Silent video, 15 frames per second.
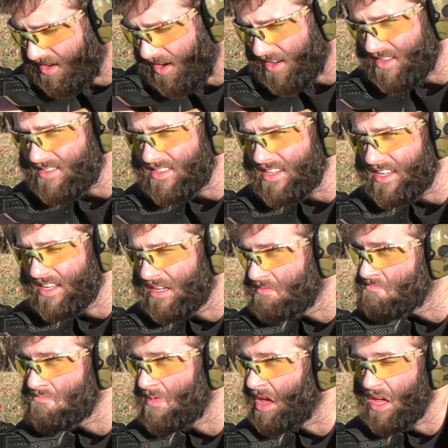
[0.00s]
Honestly,
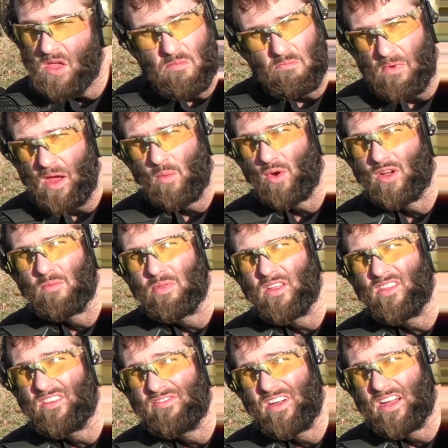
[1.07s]
might work
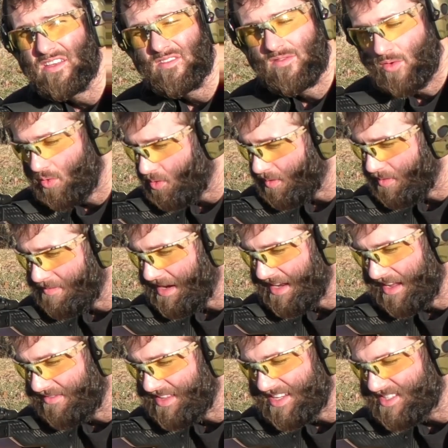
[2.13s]
completely fine, or we might
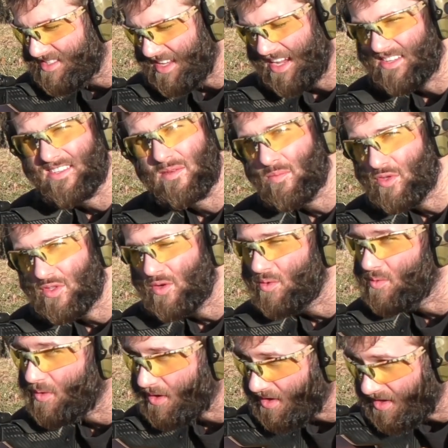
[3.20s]
have the exact same result
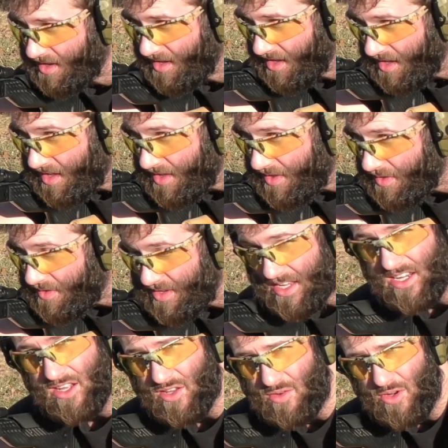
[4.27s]
where you
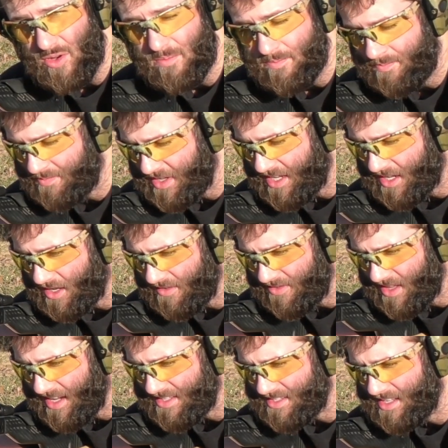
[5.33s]
get a good group, you get a good
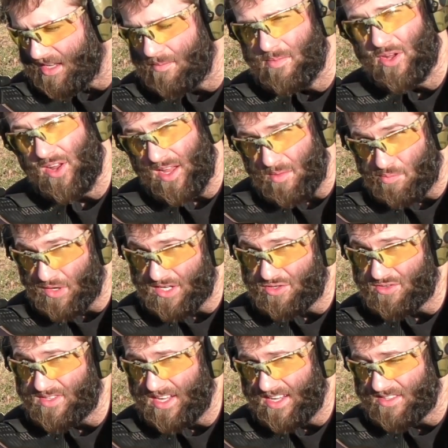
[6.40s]
velocity, but you're getting
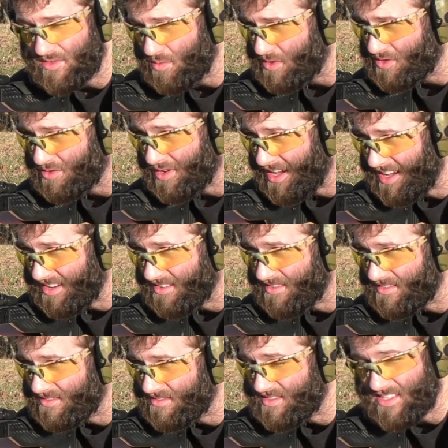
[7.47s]
pressure signs, which are not
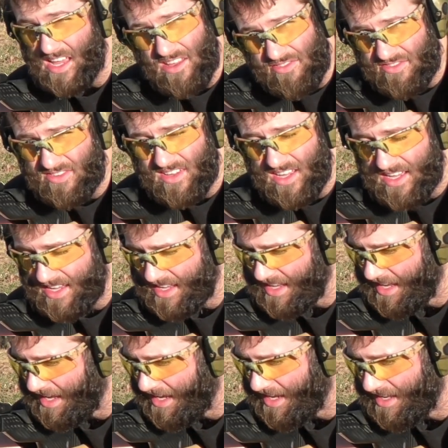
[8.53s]
safe,
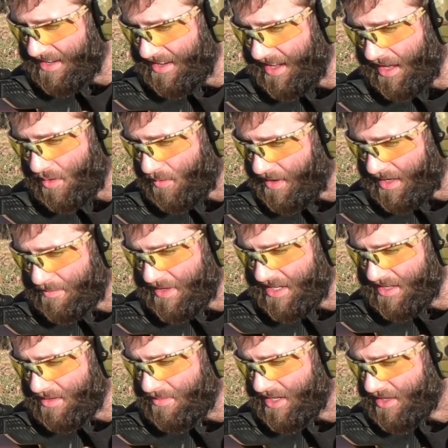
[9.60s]
and I don't
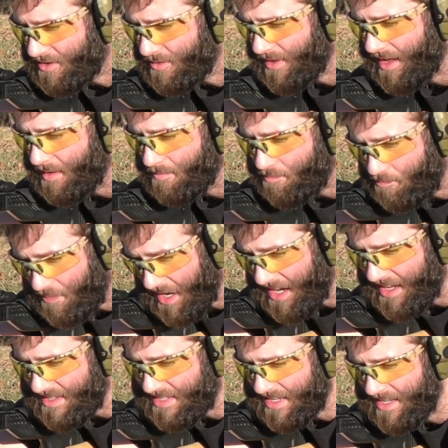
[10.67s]
recommend anybody do that.
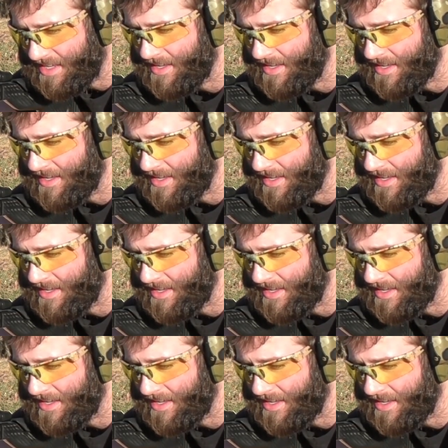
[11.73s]
But